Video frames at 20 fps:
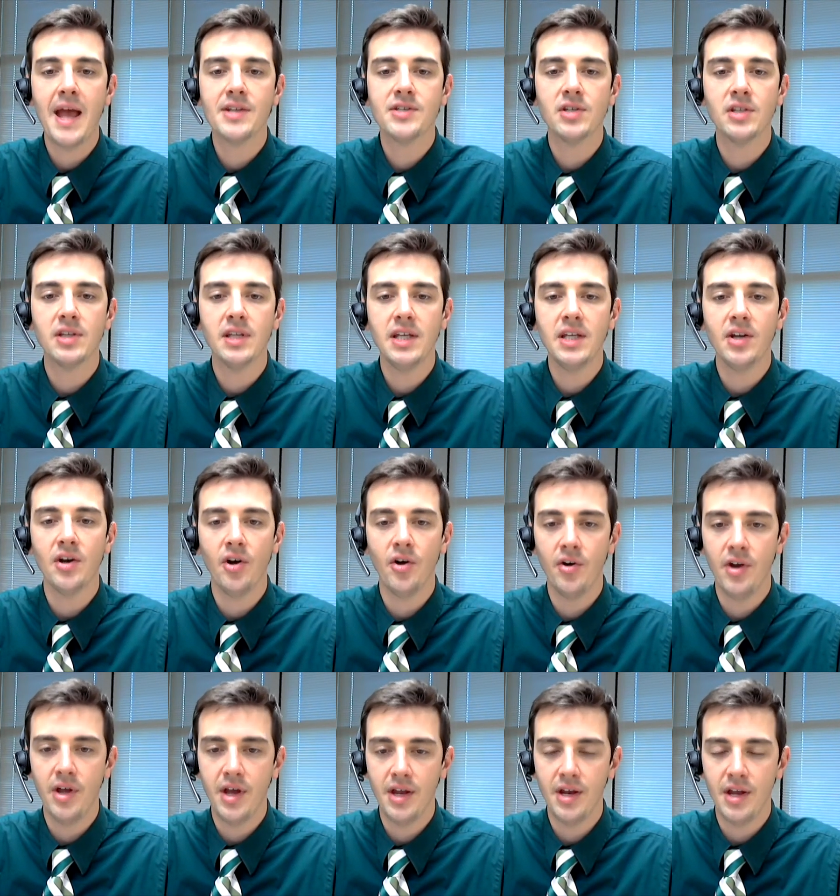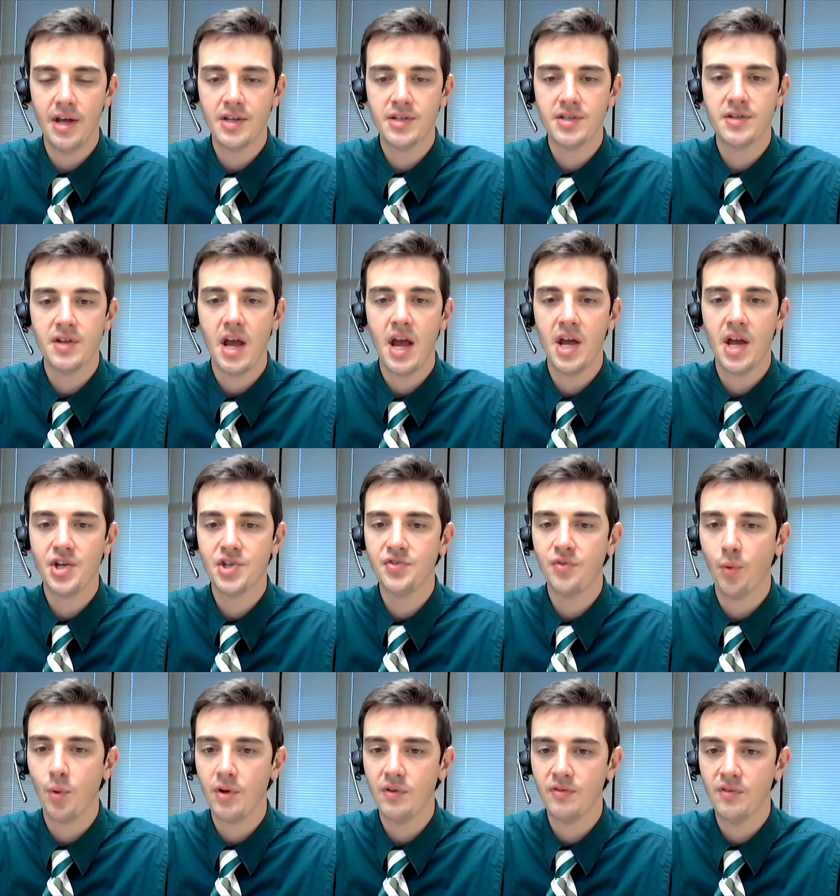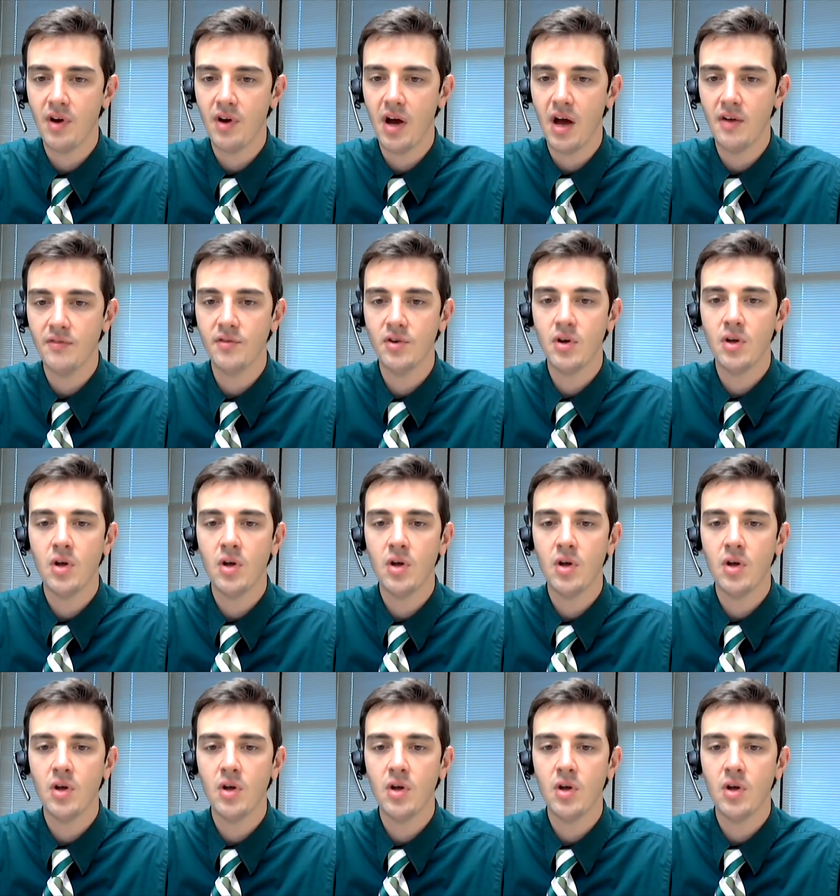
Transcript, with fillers: Antolina Hernandez, age 45,